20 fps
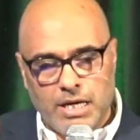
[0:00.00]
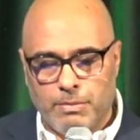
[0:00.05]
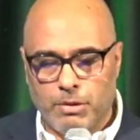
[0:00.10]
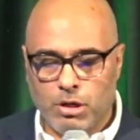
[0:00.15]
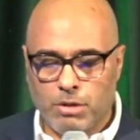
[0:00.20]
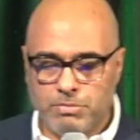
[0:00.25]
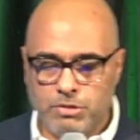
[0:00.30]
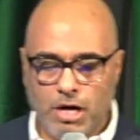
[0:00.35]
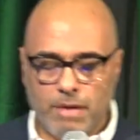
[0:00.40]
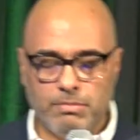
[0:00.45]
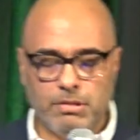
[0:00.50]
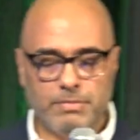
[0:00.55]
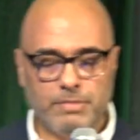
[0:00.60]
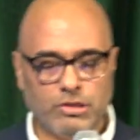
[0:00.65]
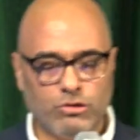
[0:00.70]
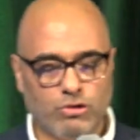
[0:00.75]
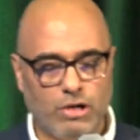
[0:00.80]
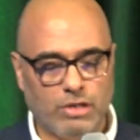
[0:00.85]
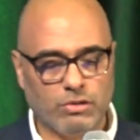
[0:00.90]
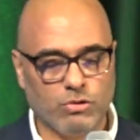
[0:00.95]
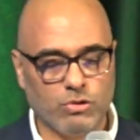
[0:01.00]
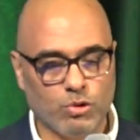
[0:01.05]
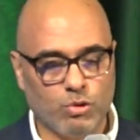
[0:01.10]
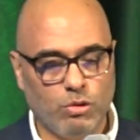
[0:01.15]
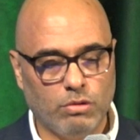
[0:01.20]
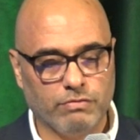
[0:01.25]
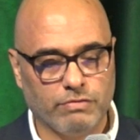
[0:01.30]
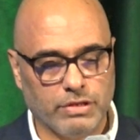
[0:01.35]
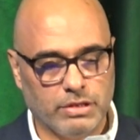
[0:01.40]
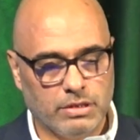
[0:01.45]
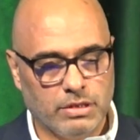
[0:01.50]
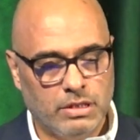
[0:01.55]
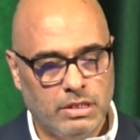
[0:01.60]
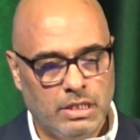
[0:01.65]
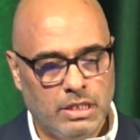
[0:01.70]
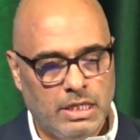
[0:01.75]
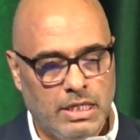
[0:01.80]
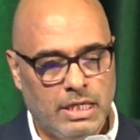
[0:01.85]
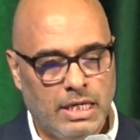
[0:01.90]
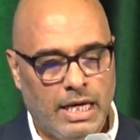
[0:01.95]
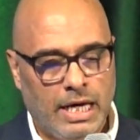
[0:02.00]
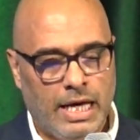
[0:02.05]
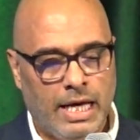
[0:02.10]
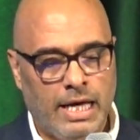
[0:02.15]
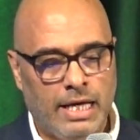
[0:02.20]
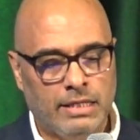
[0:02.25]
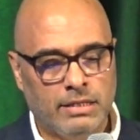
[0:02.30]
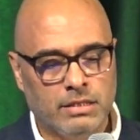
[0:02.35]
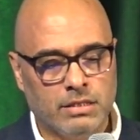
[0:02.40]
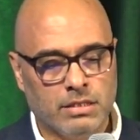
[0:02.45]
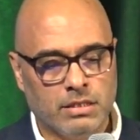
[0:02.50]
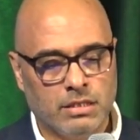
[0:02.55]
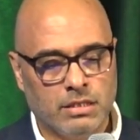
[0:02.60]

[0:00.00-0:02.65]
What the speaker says: about a problem and try to solve it? And